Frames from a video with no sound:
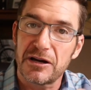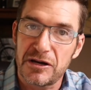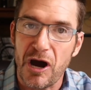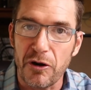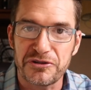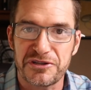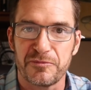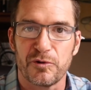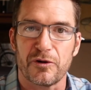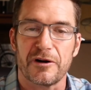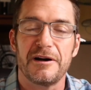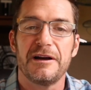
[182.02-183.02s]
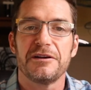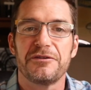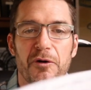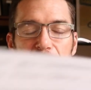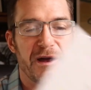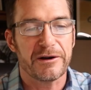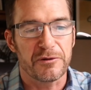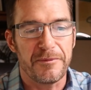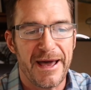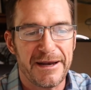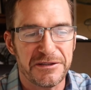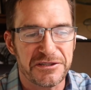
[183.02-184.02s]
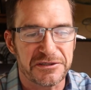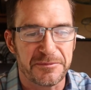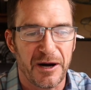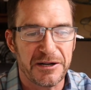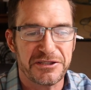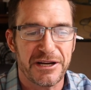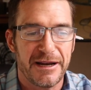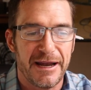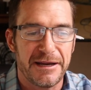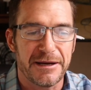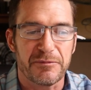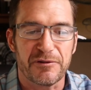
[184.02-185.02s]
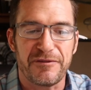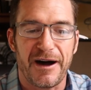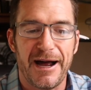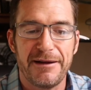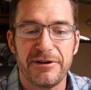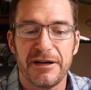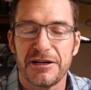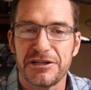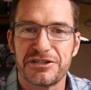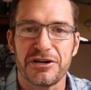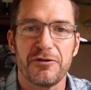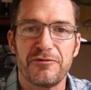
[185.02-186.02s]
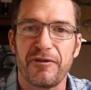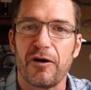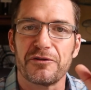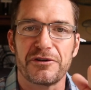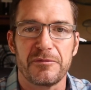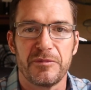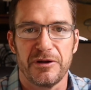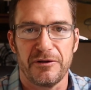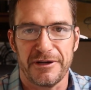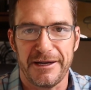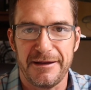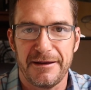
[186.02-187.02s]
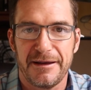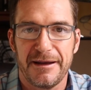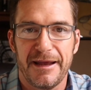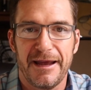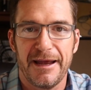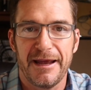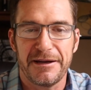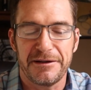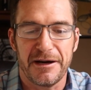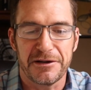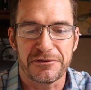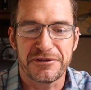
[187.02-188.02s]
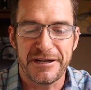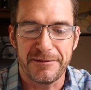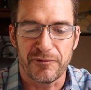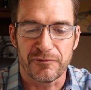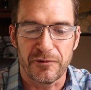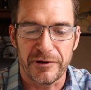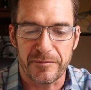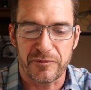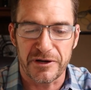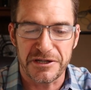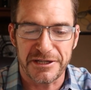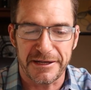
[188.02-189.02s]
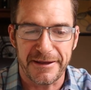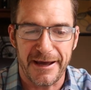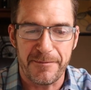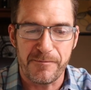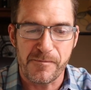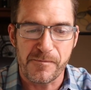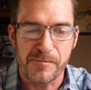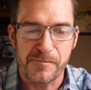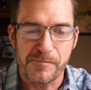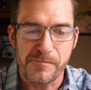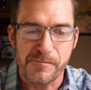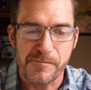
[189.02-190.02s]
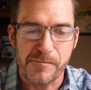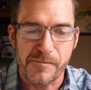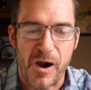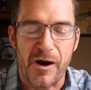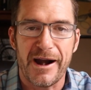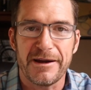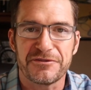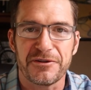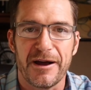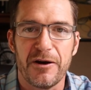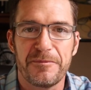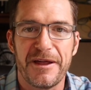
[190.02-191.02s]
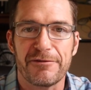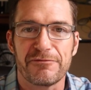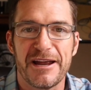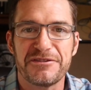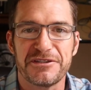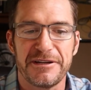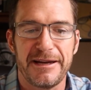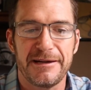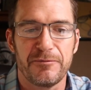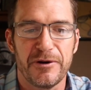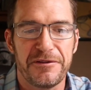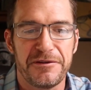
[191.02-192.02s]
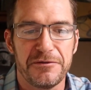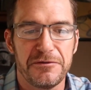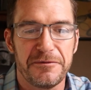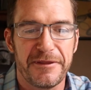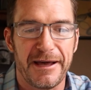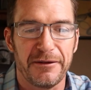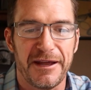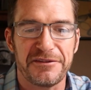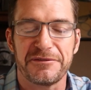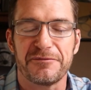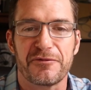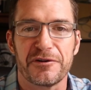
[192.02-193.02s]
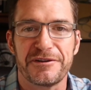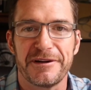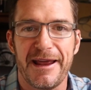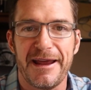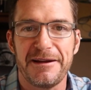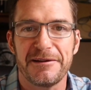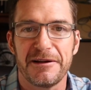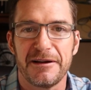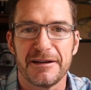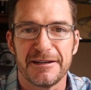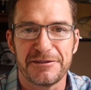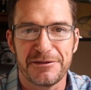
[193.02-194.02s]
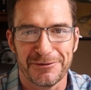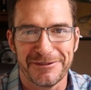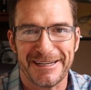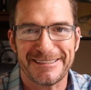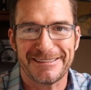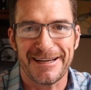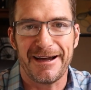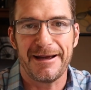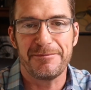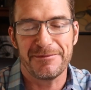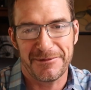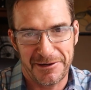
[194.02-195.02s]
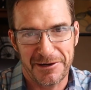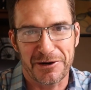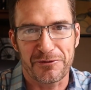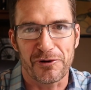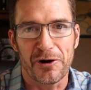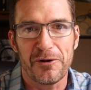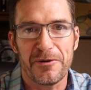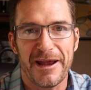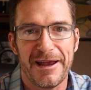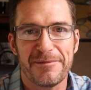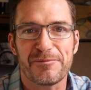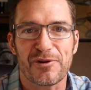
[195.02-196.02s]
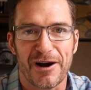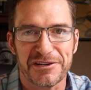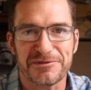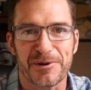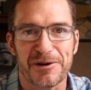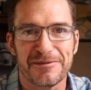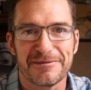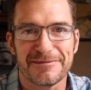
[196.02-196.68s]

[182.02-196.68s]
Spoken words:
Coach more. Don't micromanage as much. And number 5, show vulnerability. And your team will really appreciate that. All right, so I hope that resonated with you, that lesson for today. Until next time, grow and prosper.